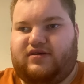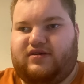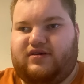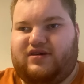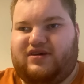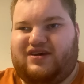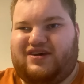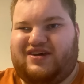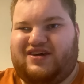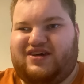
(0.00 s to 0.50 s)

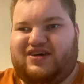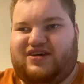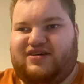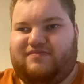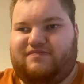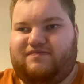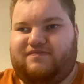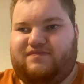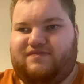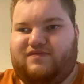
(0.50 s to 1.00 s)

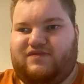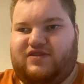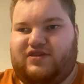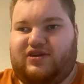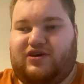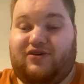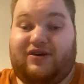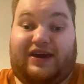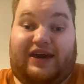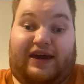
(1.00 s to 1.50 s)

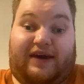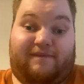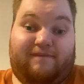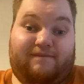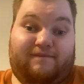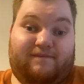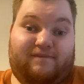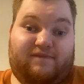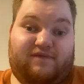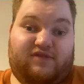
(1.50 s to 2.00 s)
Oh yeah.
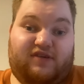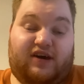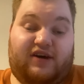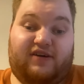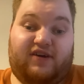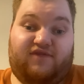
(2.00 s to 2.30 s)
Sorry